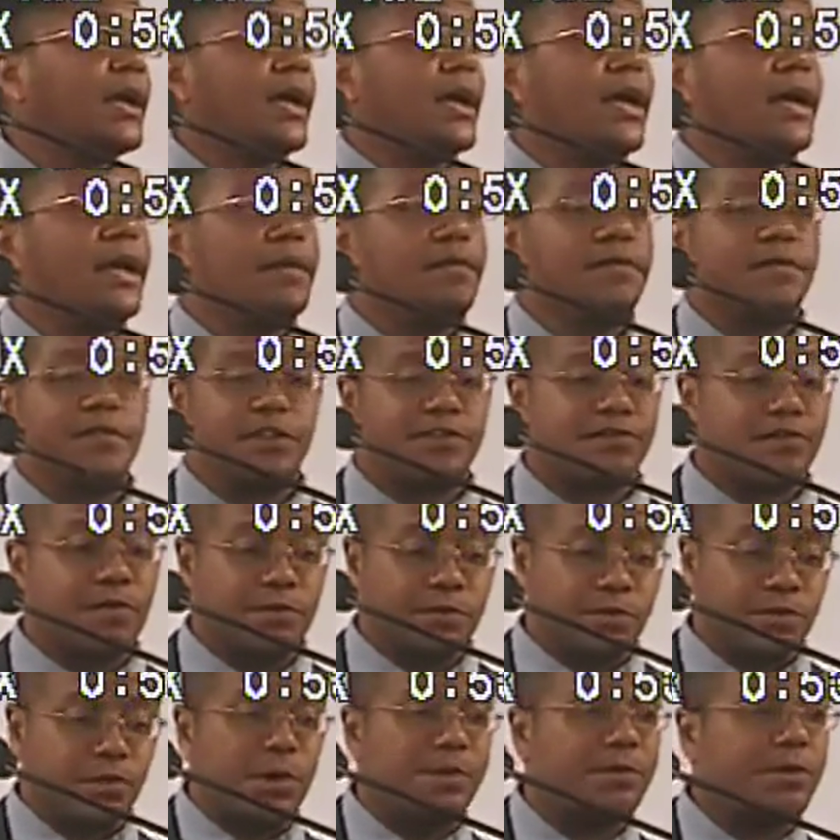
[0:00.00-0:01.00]
And just from
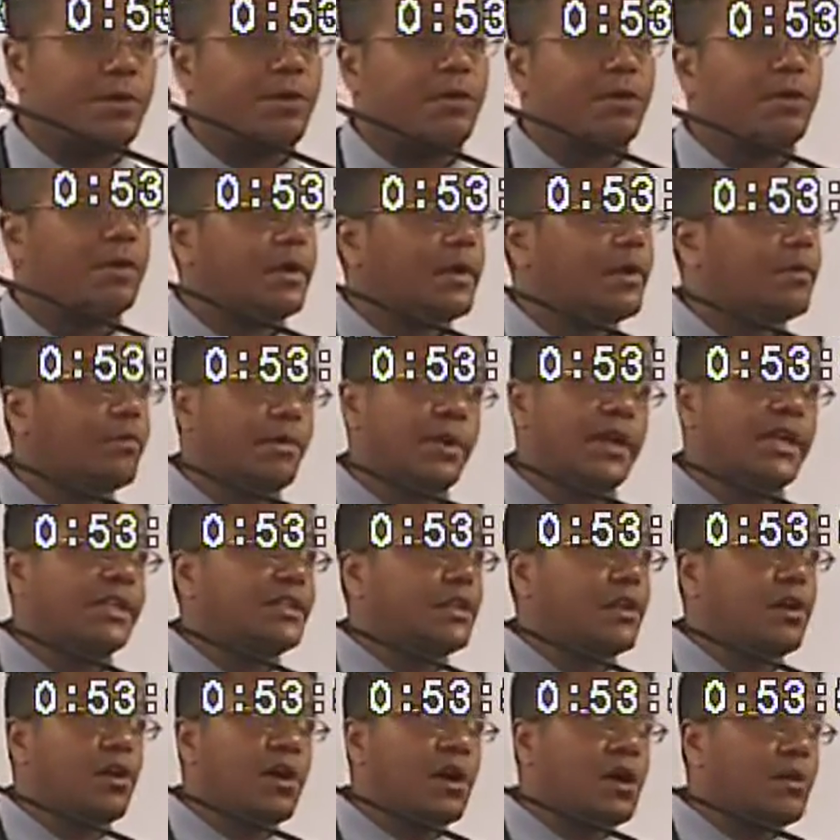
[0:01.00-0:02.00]
Scripture, we need
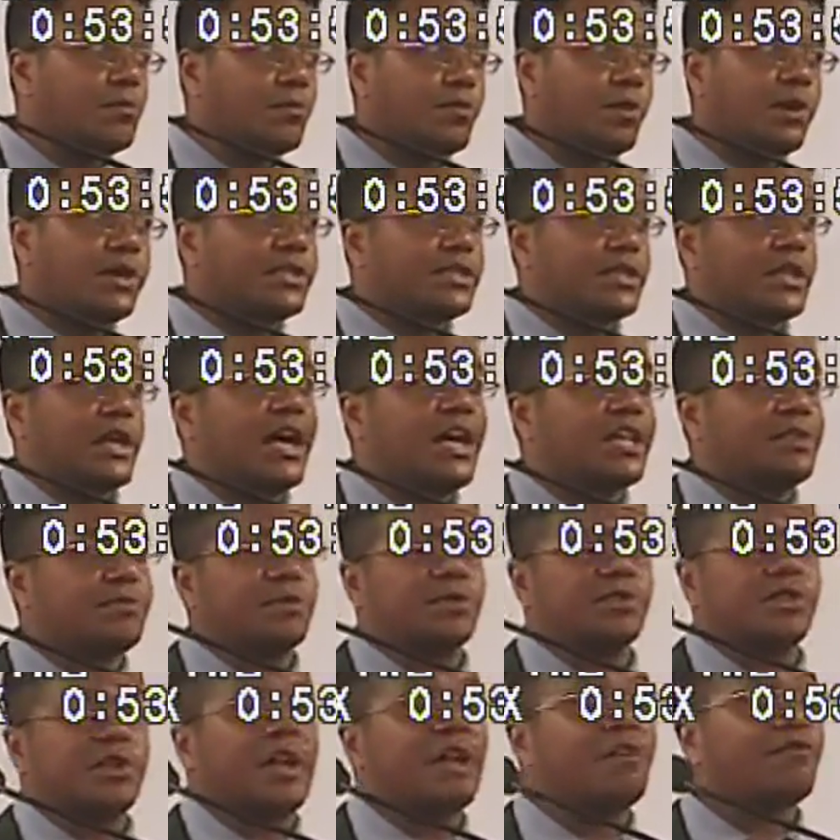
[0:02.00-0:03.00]
to go out and preach the
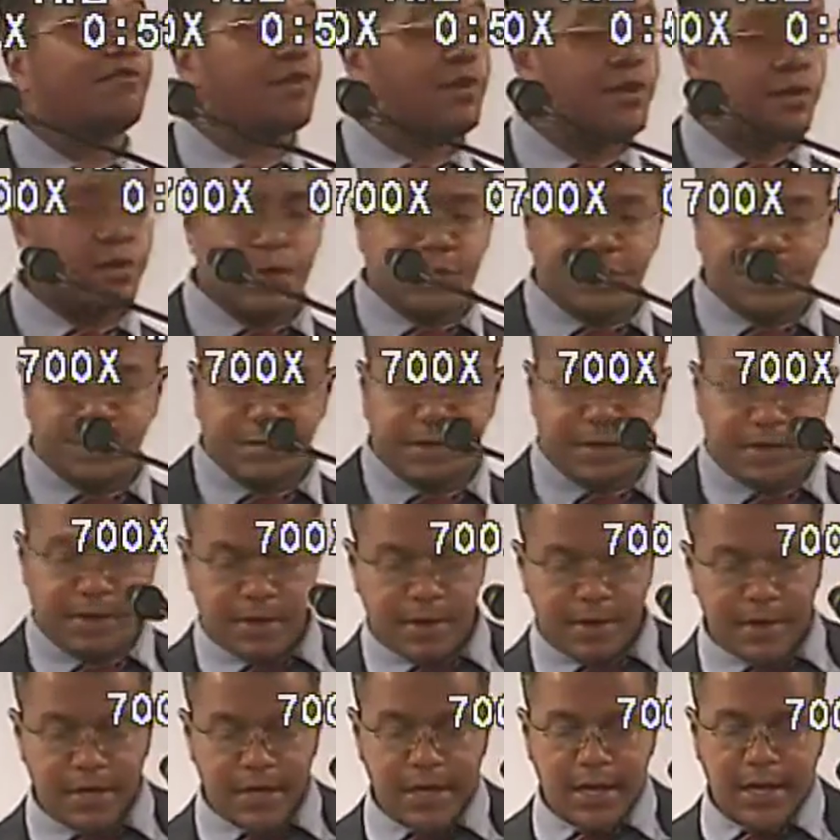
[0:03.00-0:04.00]
gospel to every creature.
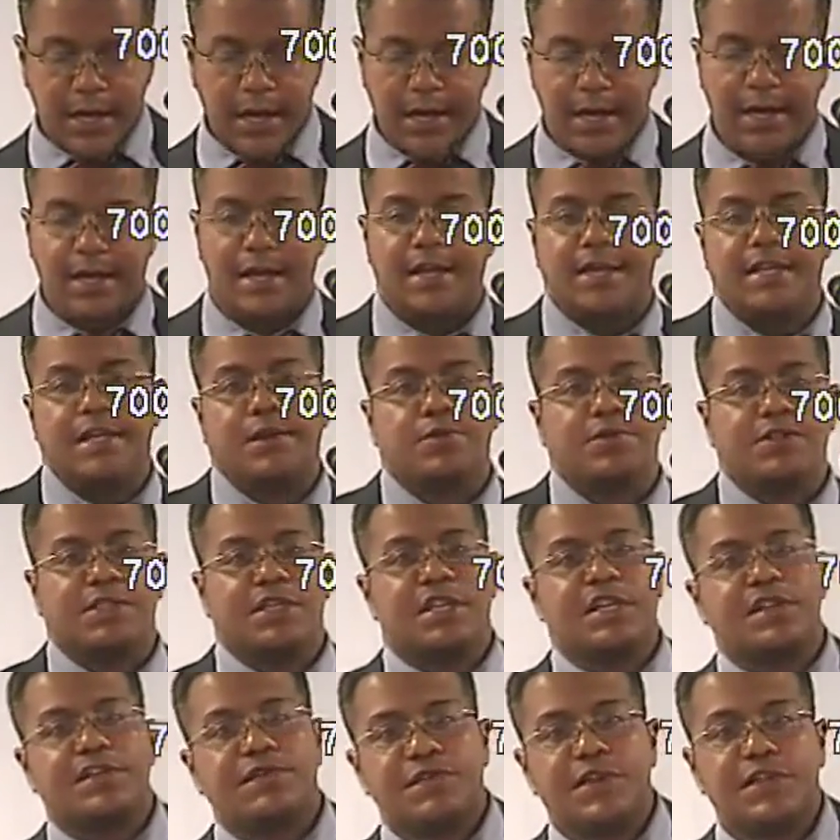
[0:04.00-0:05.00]
And there was
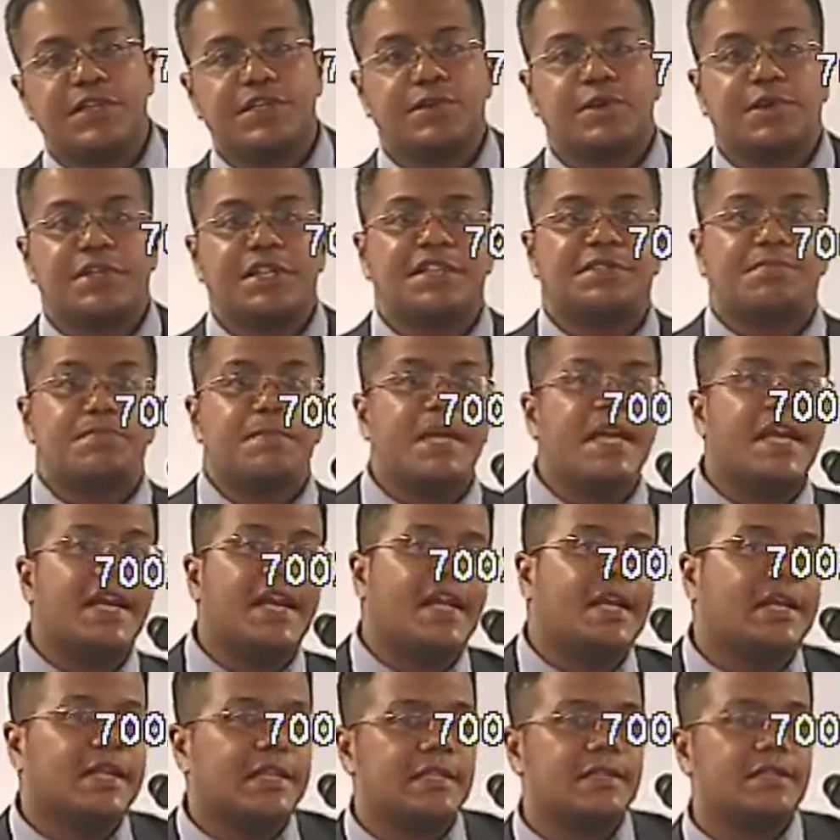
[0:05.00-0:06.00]
an individual in this
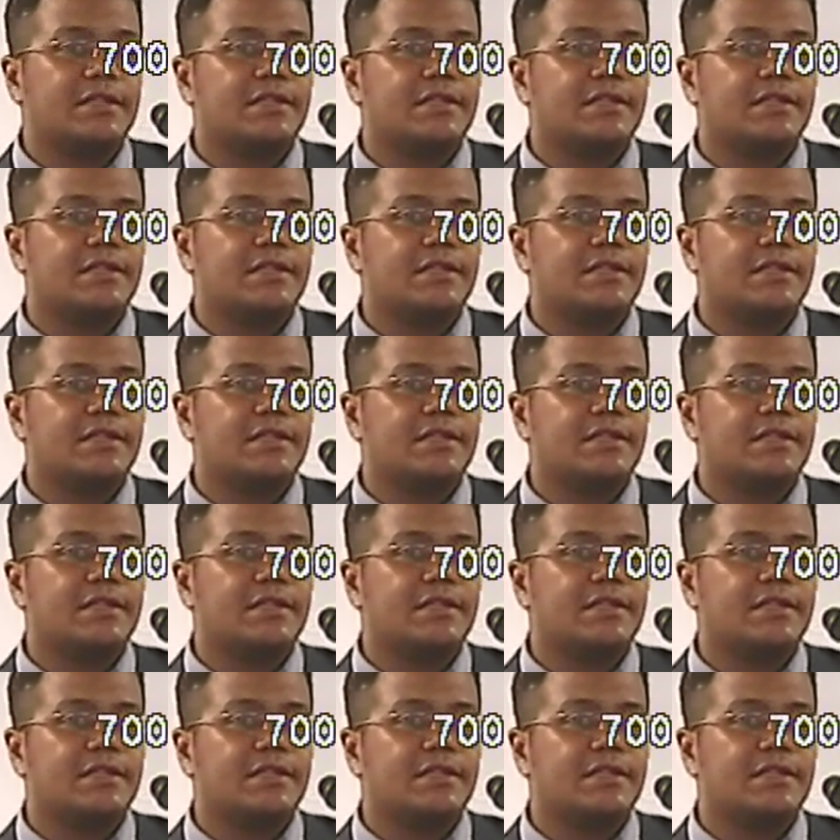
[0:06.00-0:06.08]
meeting